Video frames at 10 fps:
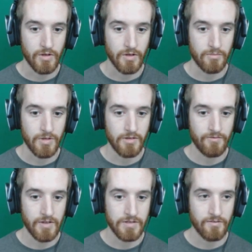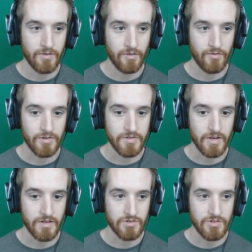I gotta be defensive here for a
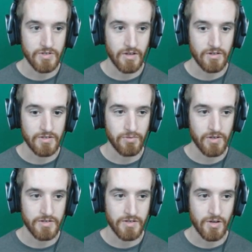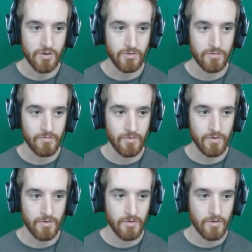second, just see how this plays out.
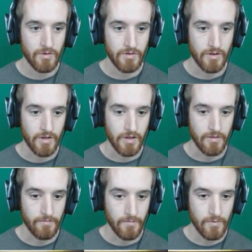Okay.